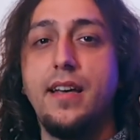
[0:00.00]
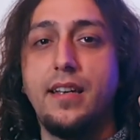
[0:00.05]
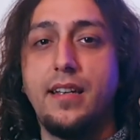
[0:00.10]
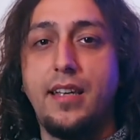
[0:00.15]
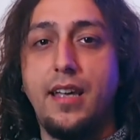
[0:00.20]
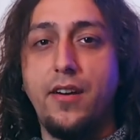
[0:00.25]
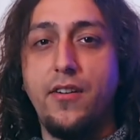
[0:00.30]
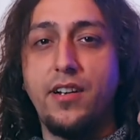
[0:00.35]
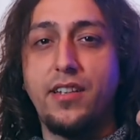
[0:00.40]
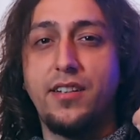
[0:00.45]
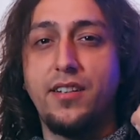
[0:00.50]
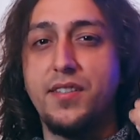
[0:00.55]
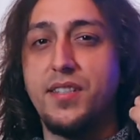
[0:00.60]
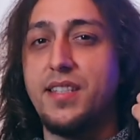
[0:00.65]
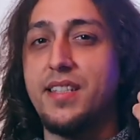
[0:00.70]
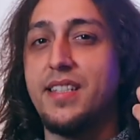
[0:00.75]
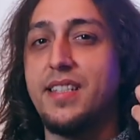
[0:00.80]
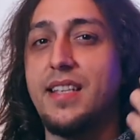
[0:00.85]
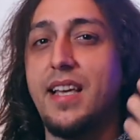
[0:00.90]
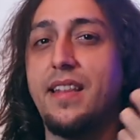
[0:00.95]
Characters
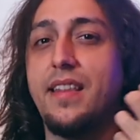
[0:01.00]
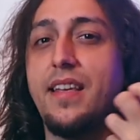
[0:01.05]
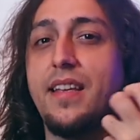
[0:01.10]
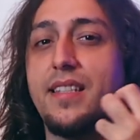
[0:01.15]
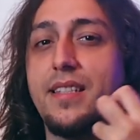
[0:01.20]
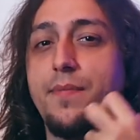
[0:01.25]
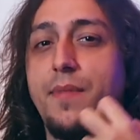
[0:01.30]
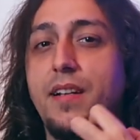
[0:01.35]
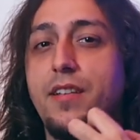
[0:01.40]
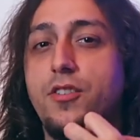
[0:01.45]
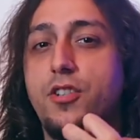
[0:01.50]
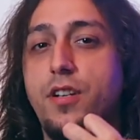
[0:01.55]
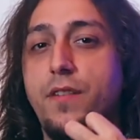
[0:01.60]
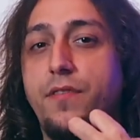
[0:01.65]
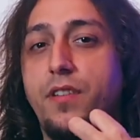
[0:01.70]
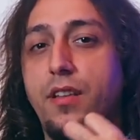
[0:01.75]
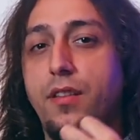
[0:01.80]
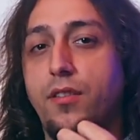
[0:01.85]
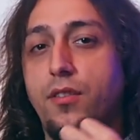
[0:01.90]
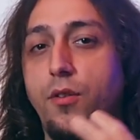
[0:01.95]
and settings might
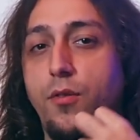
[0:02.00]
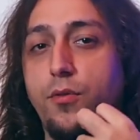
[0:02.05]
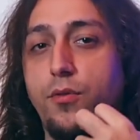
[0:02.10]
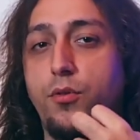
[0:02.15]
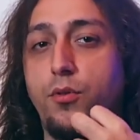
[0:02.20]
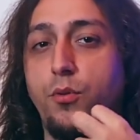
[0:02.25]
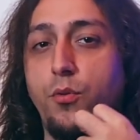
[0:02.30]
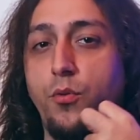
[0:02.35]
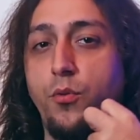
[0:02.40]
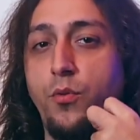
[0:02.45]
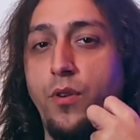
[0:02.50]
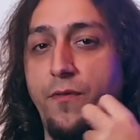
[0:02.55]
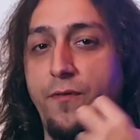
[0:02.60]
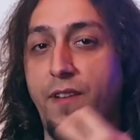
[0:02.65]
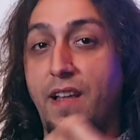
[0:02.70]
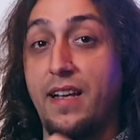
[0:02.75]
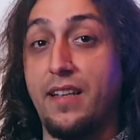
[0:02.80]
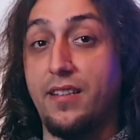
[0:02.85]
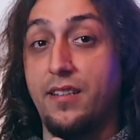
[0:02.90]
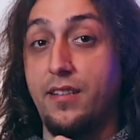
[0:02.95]
shift in tone to
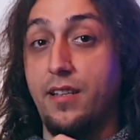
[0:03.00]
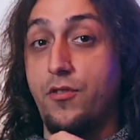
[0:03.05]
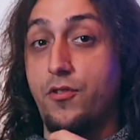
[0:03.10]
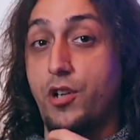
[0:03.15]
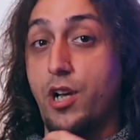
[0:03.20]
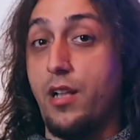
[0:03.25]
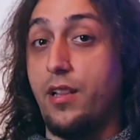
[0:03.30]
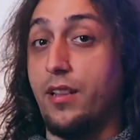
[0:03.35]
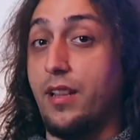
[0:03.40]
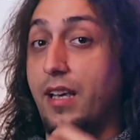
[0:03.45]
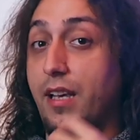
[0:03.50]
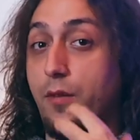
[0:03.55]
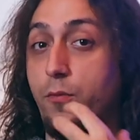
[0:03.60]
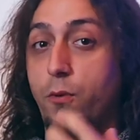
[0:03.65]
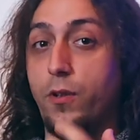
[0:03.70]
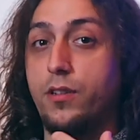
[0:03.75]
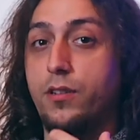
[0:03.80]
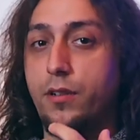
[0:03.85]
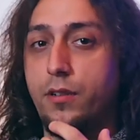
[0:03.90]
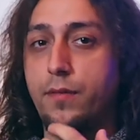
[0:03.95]
reflect the childlike
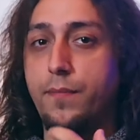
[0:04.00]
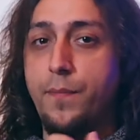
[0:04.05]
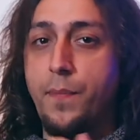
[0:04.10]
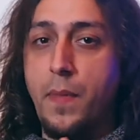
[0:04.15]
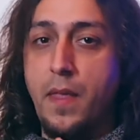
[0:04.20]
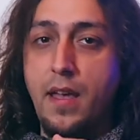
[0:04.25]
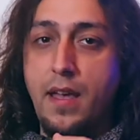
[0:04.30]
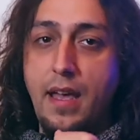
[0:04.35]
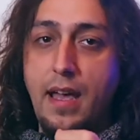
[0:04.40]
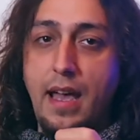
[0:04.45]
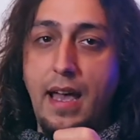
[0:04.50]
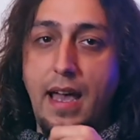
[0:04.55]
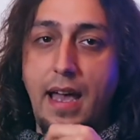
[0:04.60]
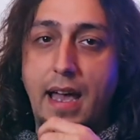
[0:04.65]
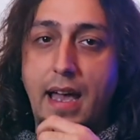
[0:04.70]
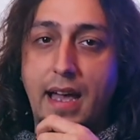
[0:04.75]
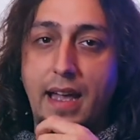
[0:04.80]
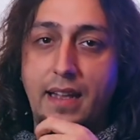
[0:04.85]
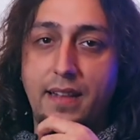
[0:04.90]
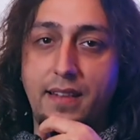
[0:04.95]
wonder.
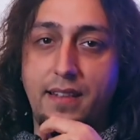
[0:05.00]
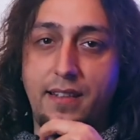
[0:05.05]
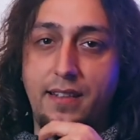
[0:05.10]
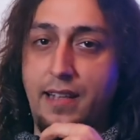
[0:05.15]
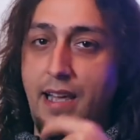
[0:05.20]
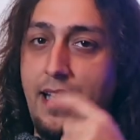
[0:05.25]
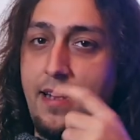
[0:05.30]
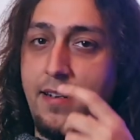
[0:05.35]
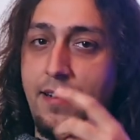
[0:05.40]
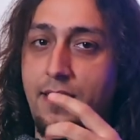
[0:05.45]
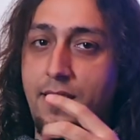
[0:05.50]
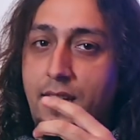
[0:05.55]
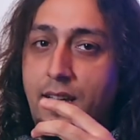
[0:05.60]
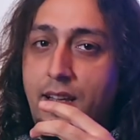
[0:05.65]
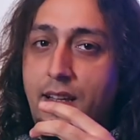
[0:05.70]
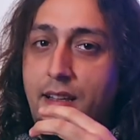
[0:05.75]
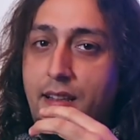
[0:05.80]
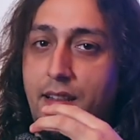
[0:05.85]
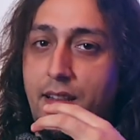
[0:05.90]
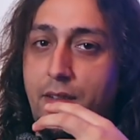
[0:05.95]
And then
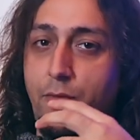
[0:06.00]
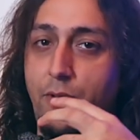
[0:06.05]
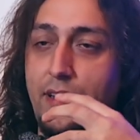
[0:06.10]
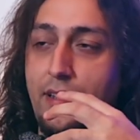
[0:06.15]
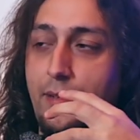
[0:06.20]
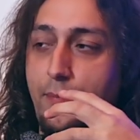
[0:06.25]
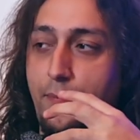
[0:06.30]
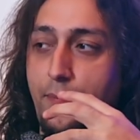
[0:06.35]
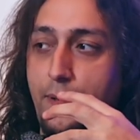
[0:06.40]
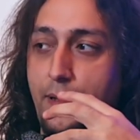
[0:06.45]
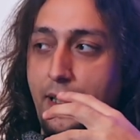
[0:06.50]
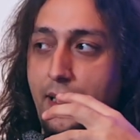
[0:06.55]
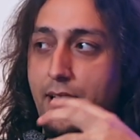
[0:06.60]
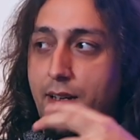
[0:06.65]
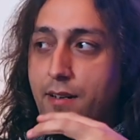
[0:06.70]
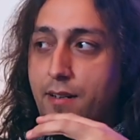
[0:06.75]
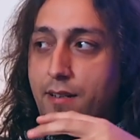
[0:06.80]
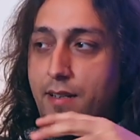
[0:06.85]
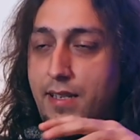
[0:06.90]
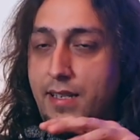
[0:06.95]
when the
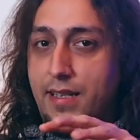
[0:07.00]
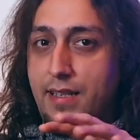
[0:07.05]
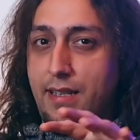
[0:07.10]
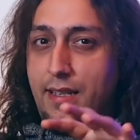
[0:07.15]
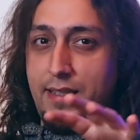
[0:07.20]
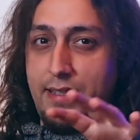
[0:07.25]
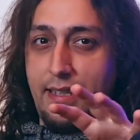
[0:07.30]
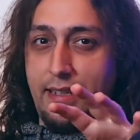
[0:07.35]
player is